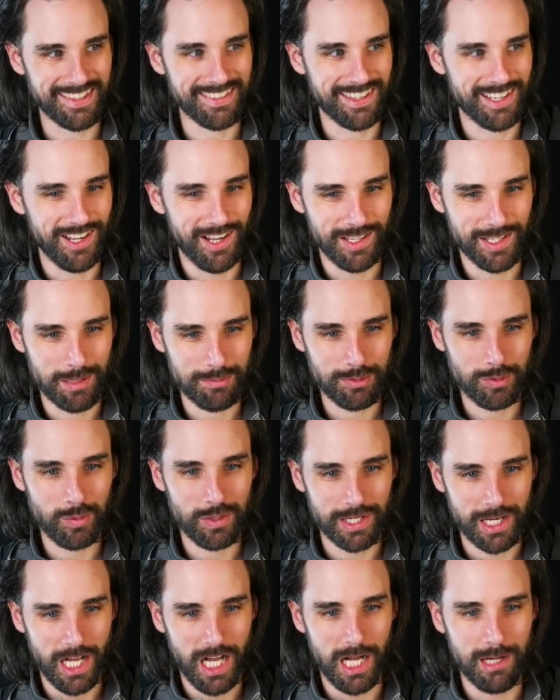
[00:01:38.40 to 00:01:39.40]
the number
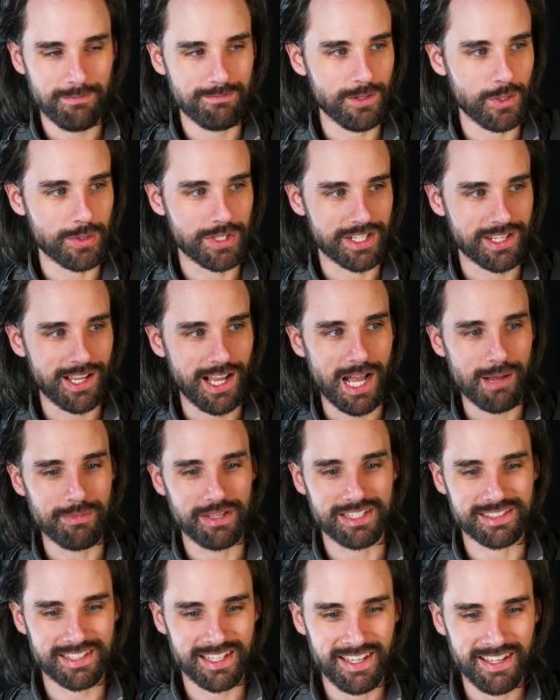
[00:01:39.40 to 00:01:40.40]
one upvoted
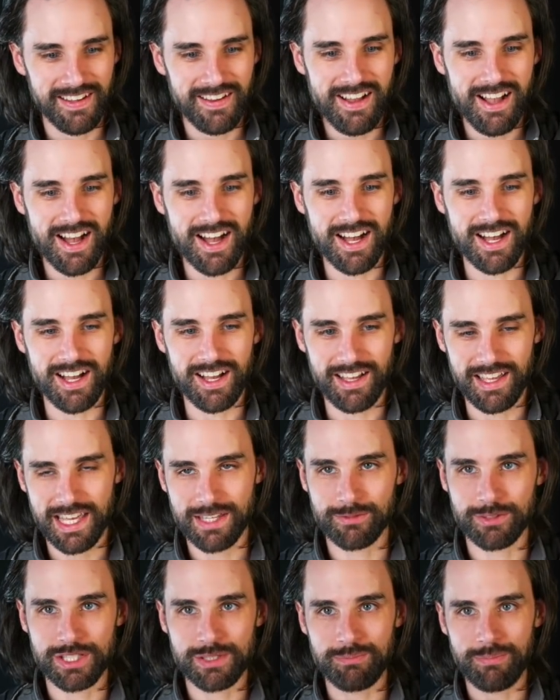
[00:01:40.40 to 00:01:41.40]
comment uh,
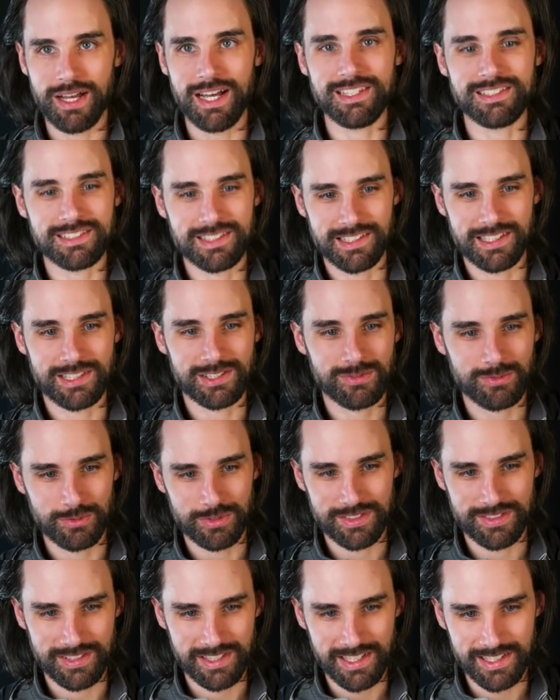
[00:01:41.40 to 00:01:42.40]
in response to this
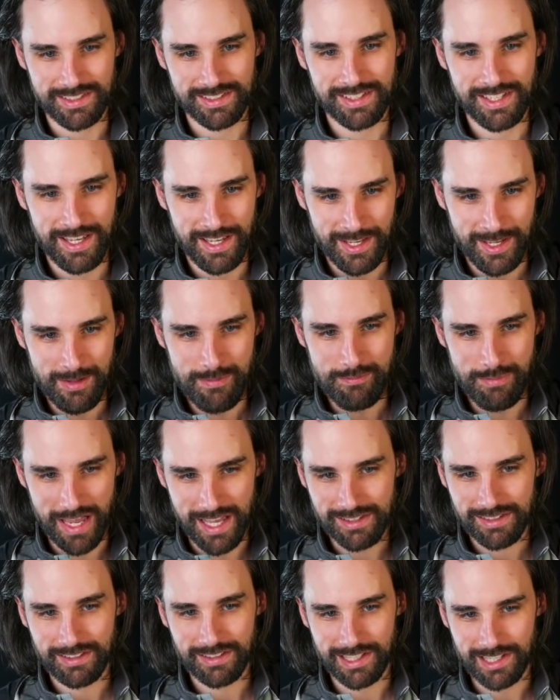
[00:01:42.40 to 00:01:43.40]
was this
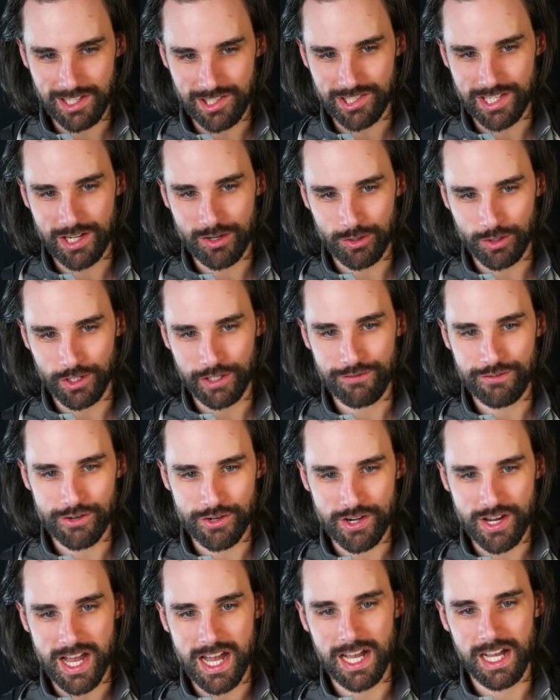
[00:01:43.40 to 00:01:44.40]
basically in general, if you're
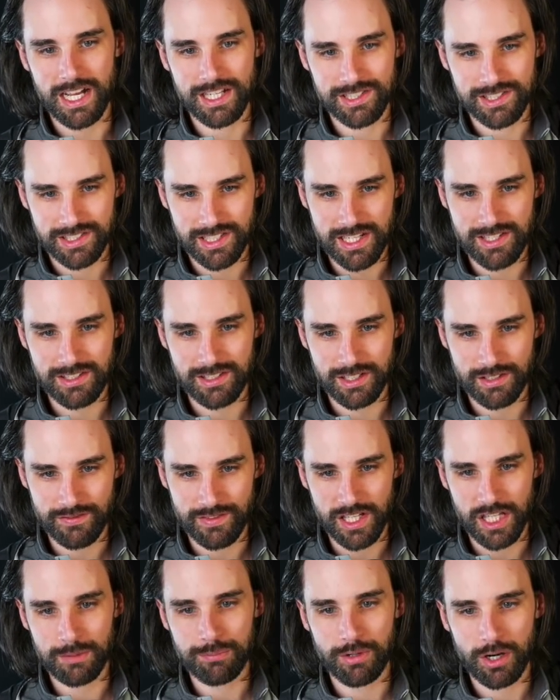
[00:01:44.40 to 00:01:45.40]
not a seasoned
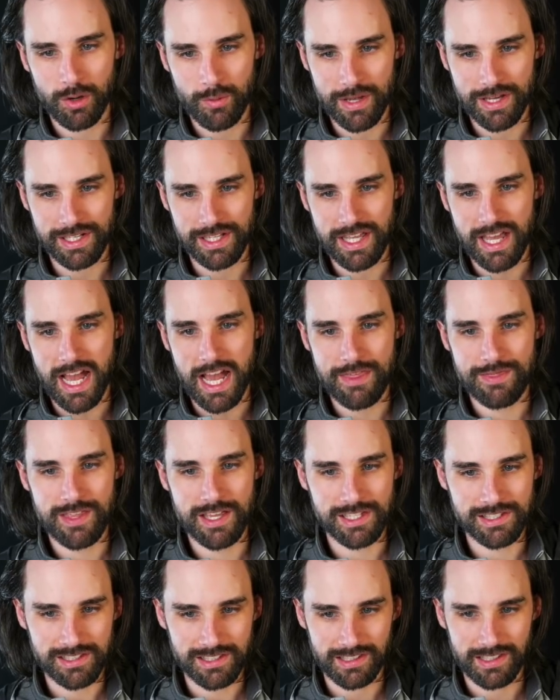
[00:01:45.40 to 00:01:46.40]
developer already, I
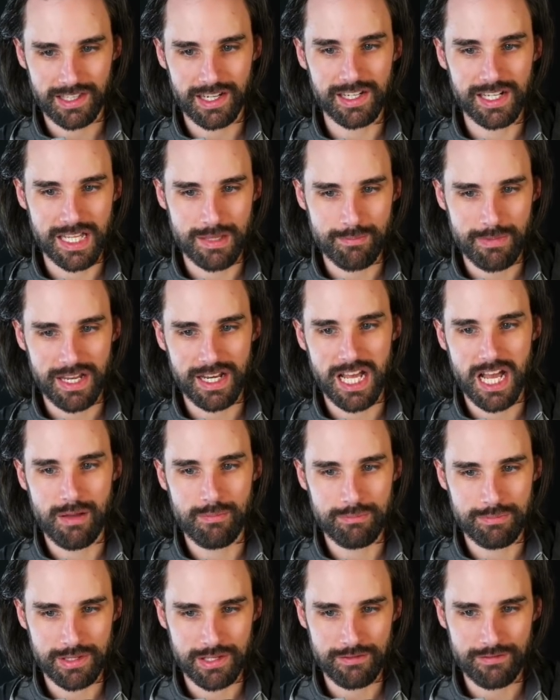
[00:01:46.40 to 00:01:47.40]
think Solidity may
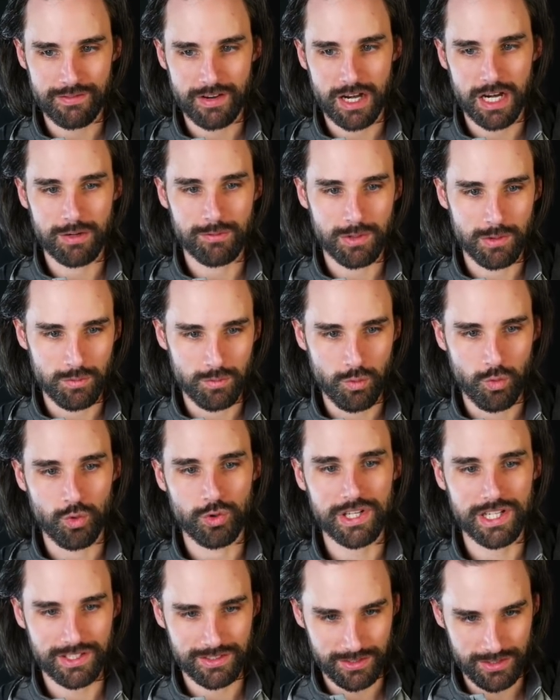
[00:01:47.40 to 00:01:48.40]
not be very
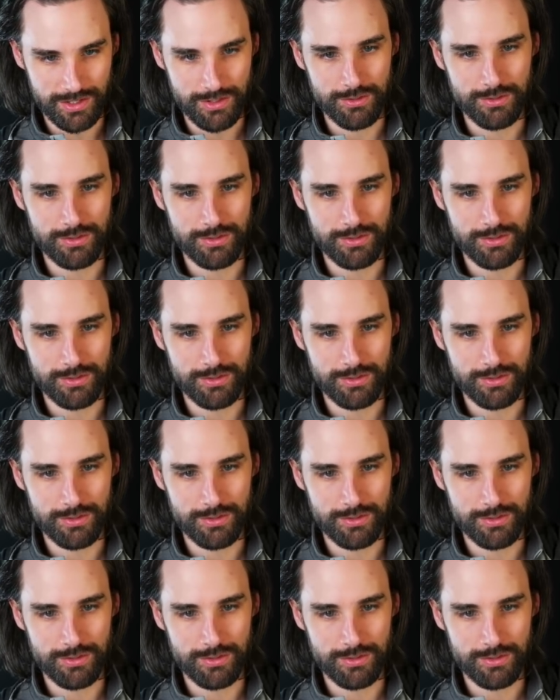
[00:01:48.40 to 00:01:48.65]
rewarding to you.